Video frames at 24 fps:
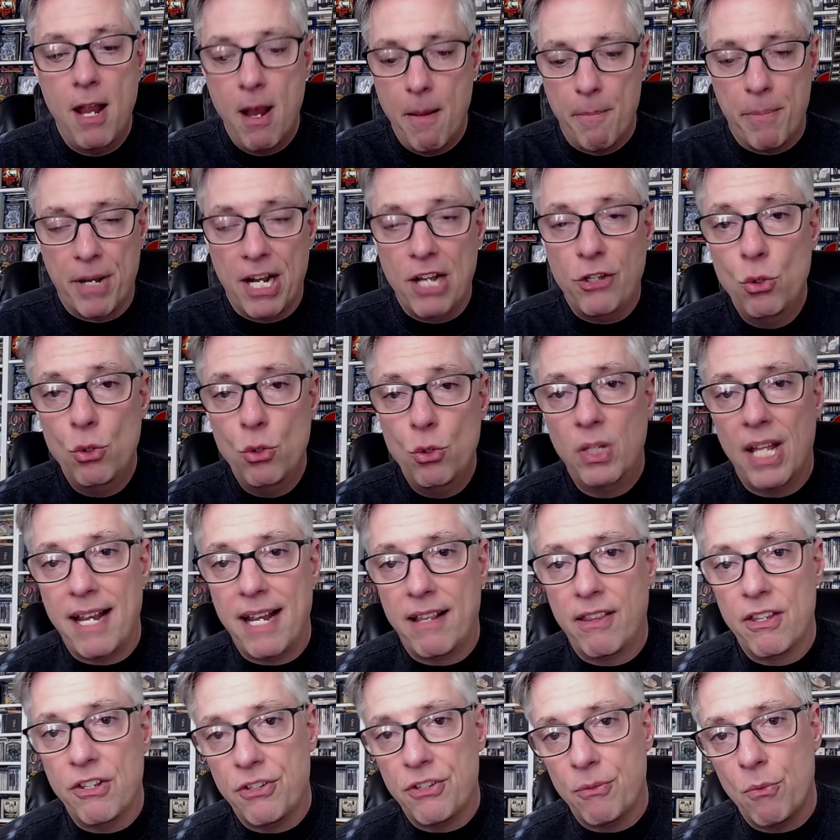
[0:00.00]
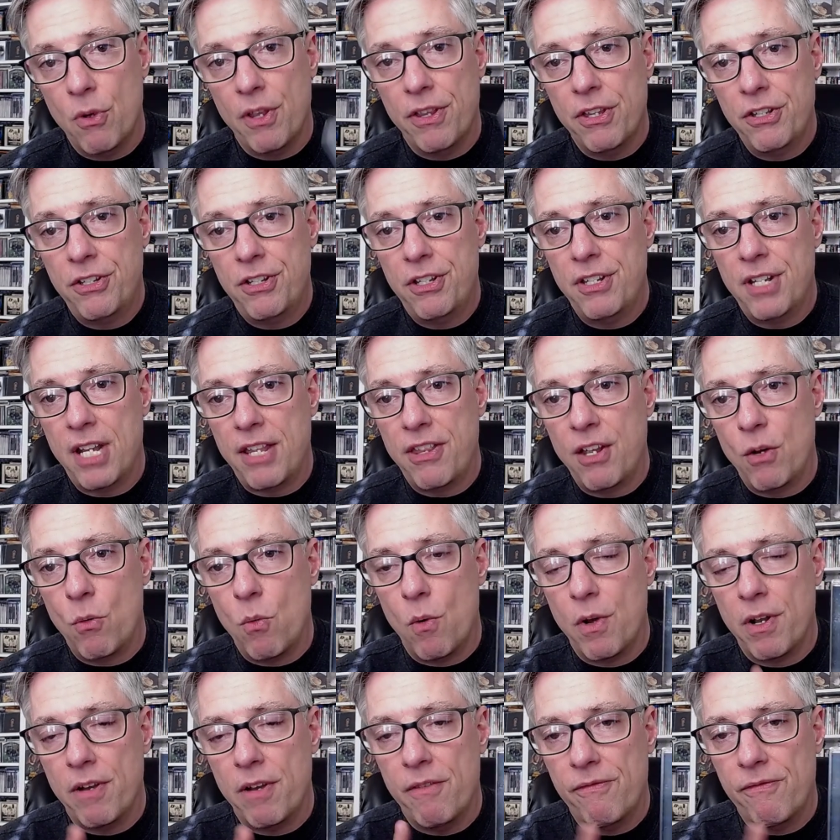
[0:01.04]
But I do like this one. This is, I think,
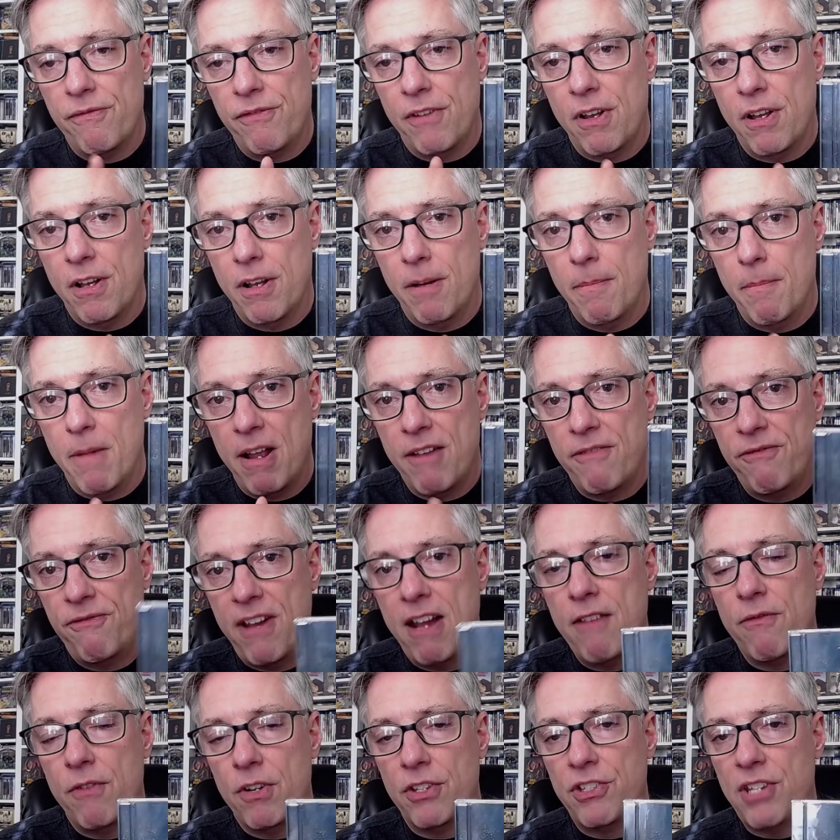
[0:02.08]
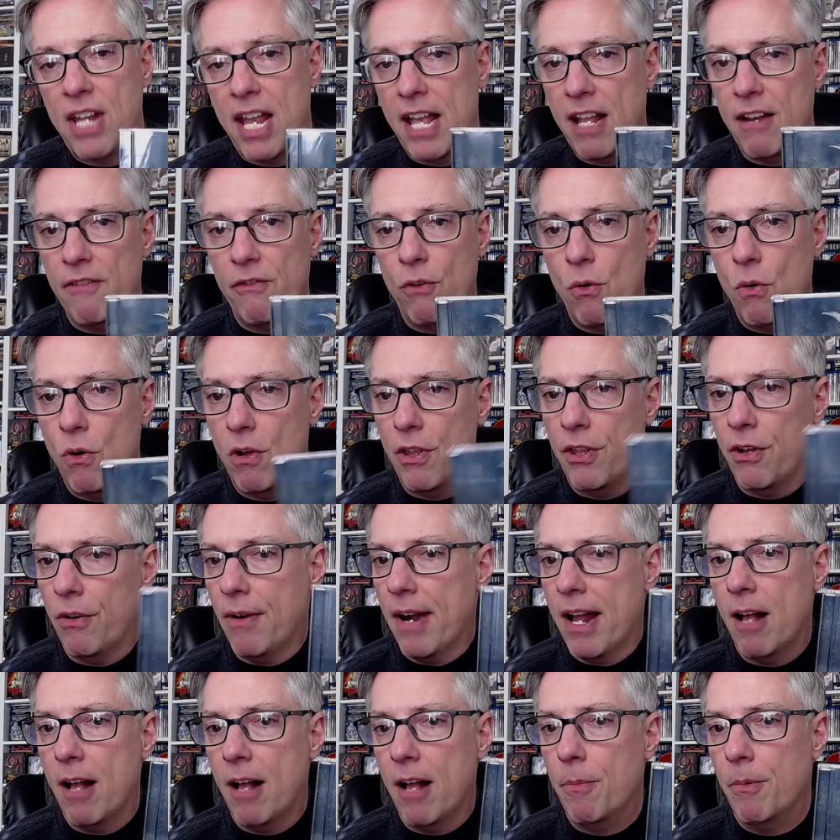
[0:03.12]
one of uh, my favorites out of all
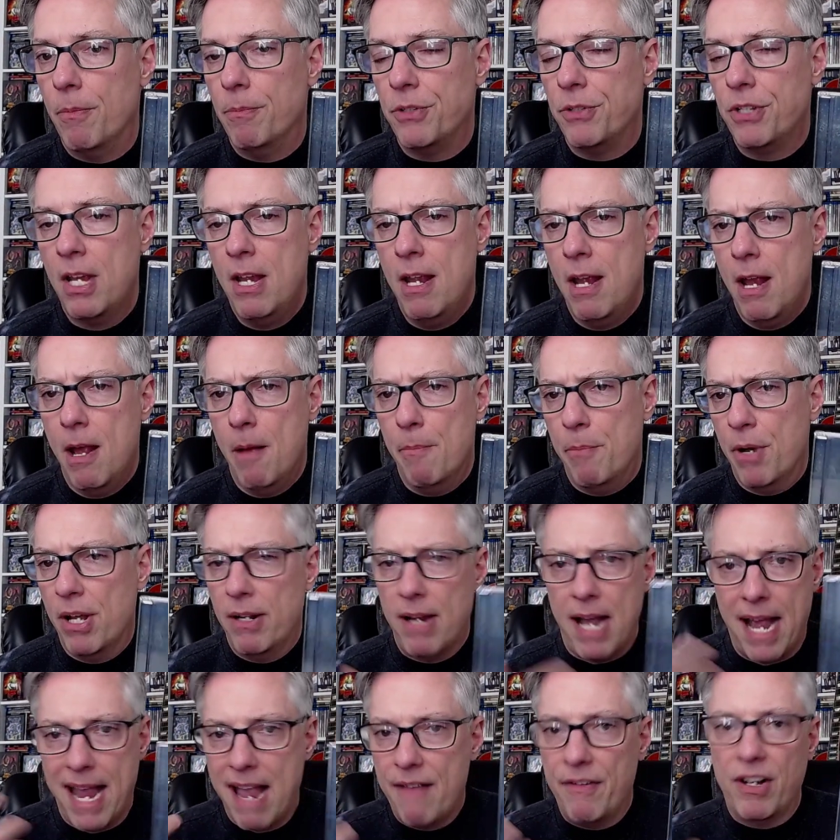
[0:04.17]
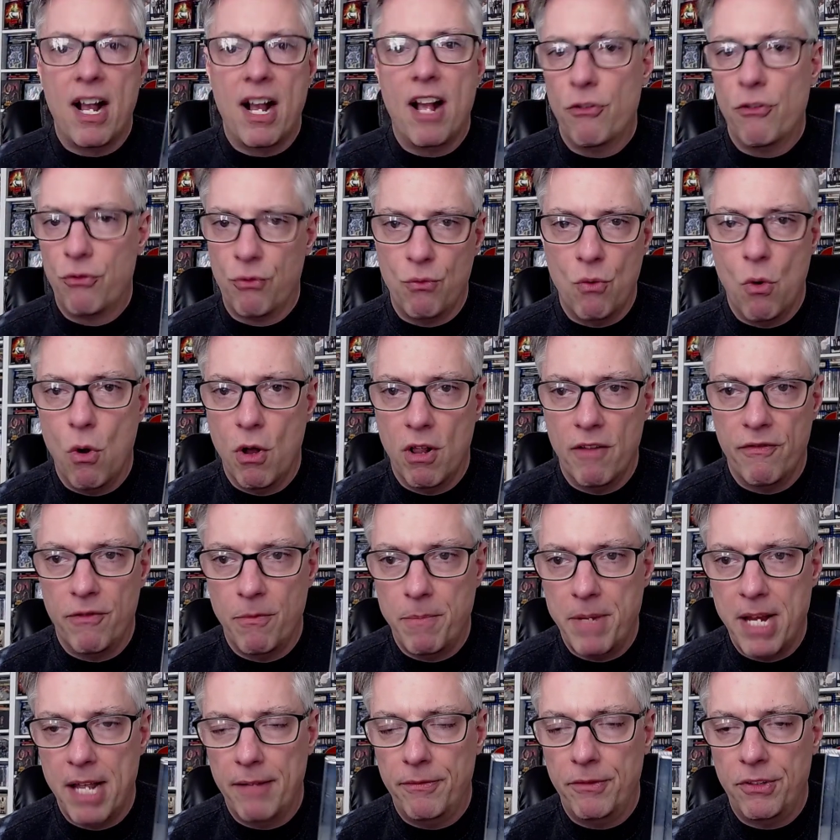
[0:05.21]
their albums. But I haven't gotten through all of
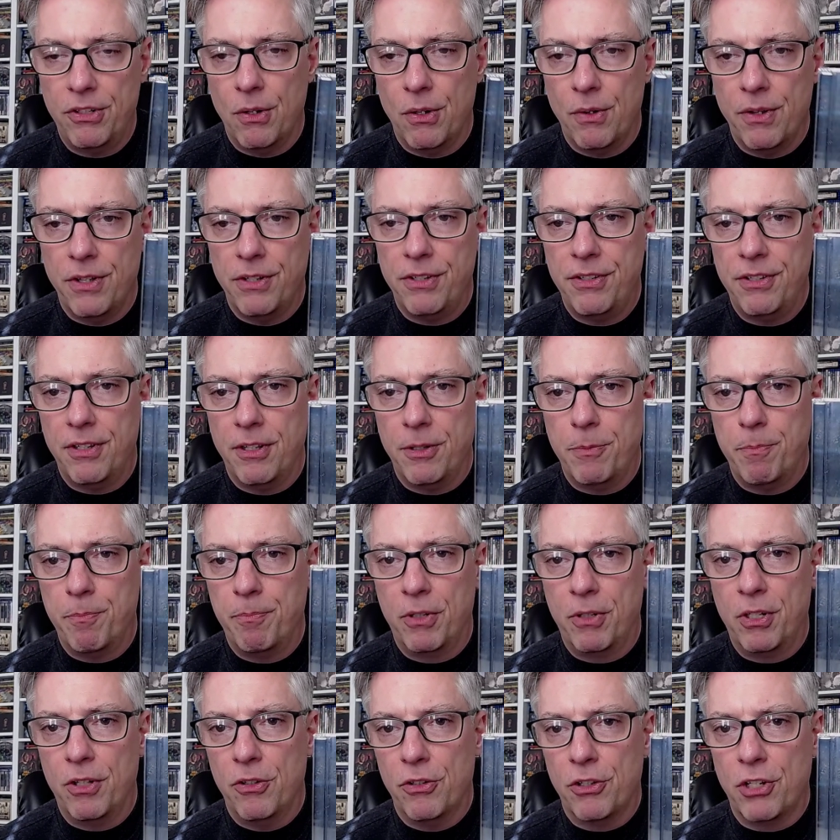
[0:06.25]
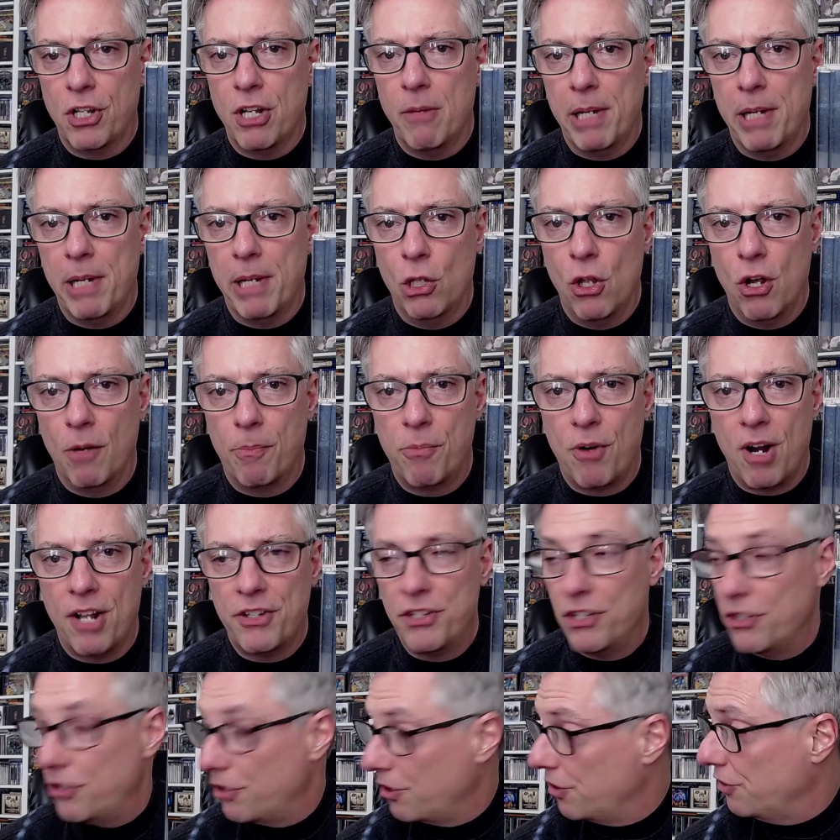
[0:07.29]
them yet, so this is this is going to be a long
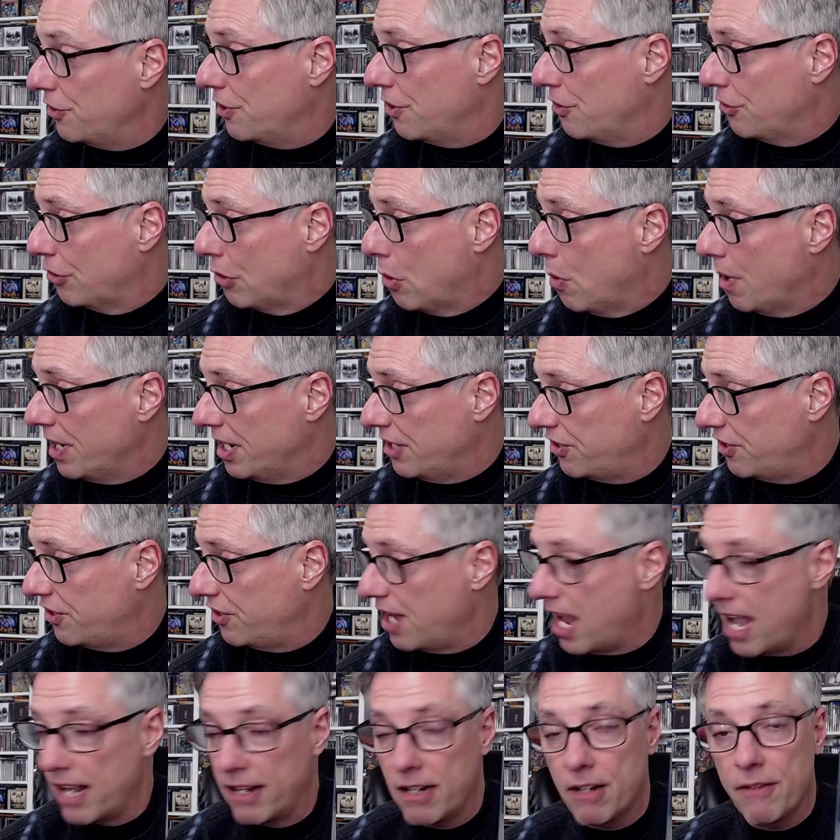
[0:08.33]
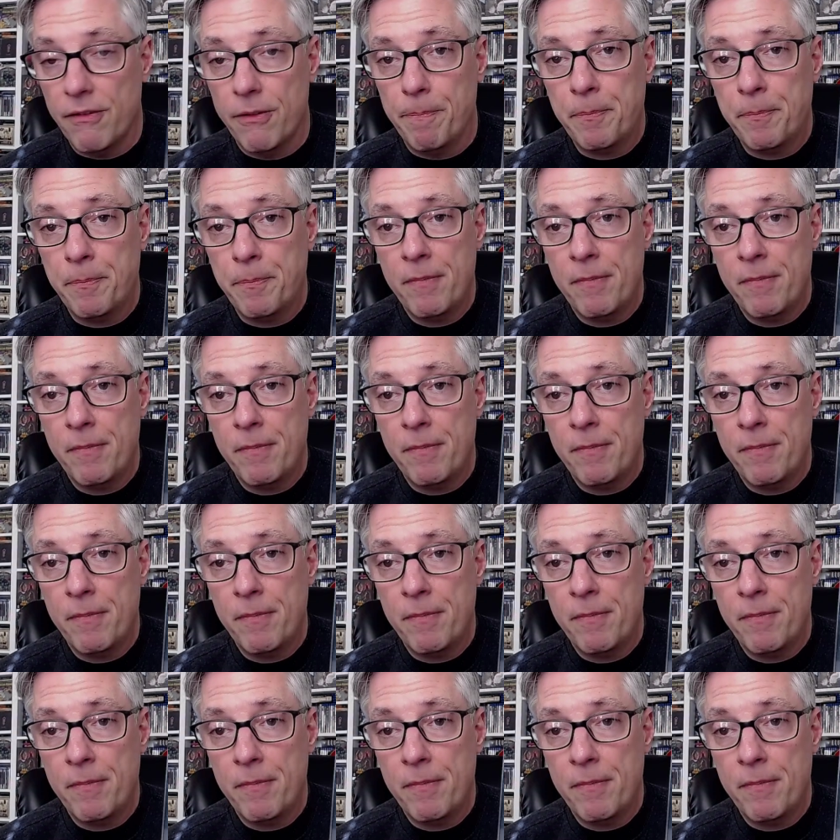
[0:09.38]
process because there's quite a stack of them.